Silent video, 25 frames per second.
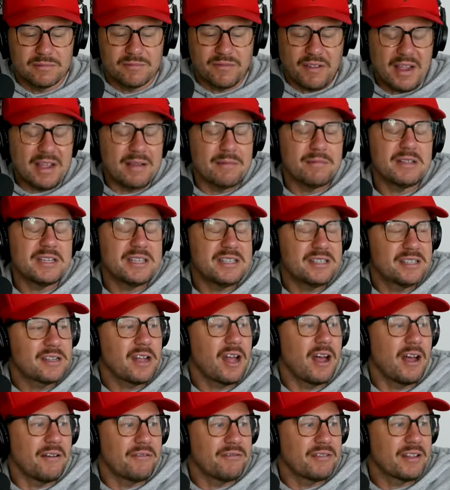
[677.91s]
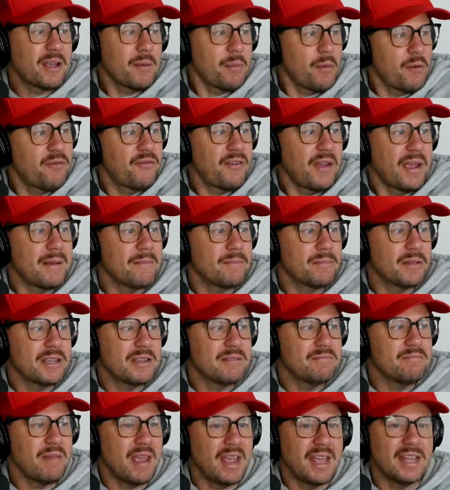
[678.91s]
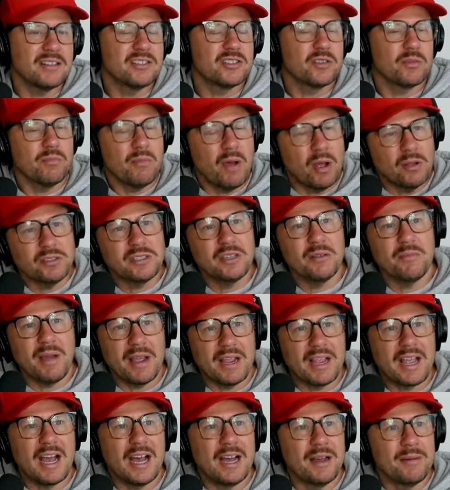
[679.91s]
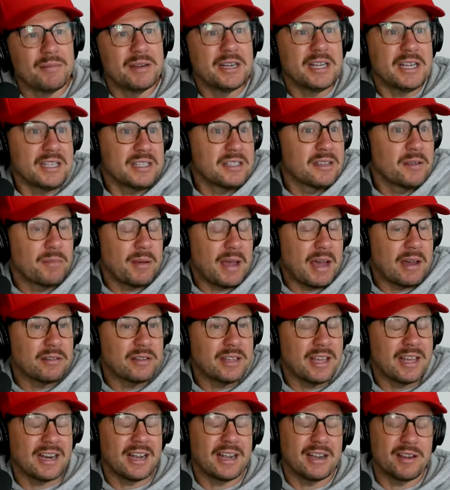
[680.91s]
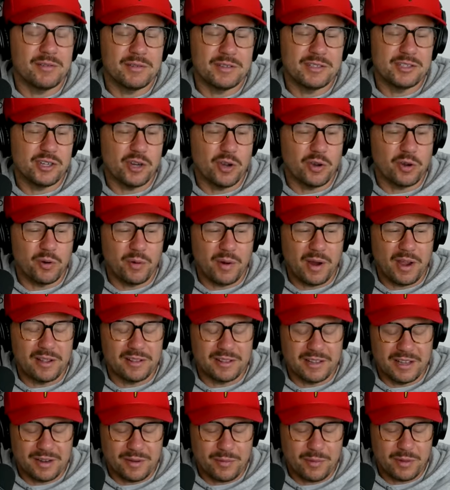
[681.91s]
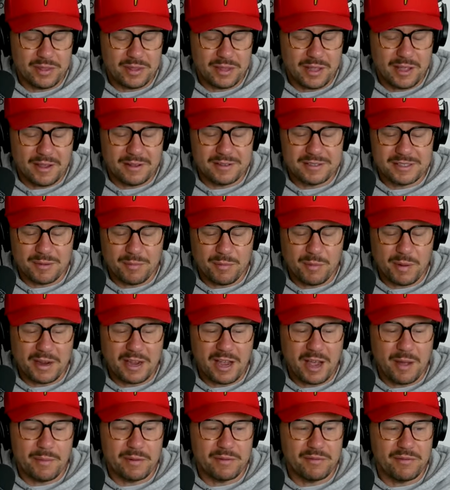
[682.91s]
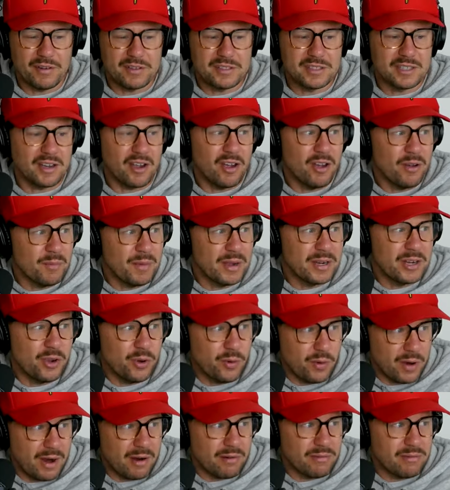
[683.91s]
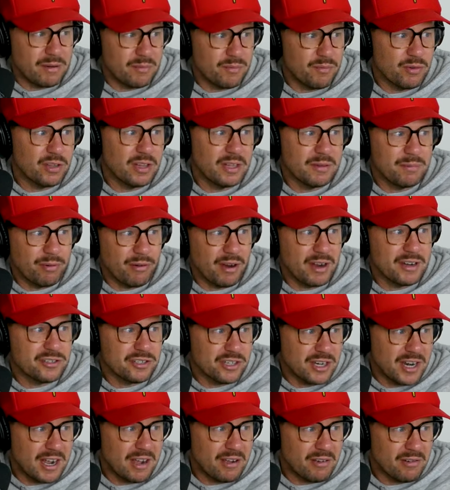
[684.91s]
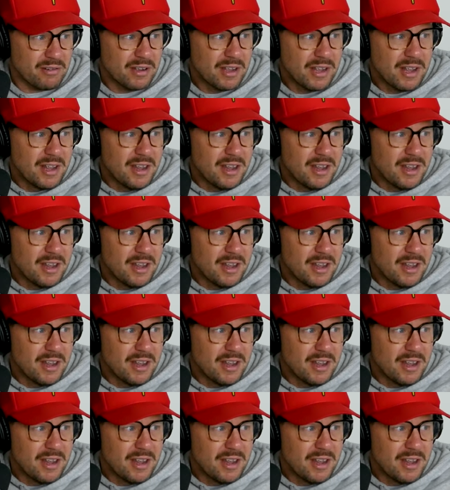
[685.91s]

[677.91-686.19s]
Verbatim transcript: family stuff. Like I'm a family man, so most of my comedy is about that. I always joke around like with uh, some of my comic friends, like, "Oh, my new hour, I'm really branching out.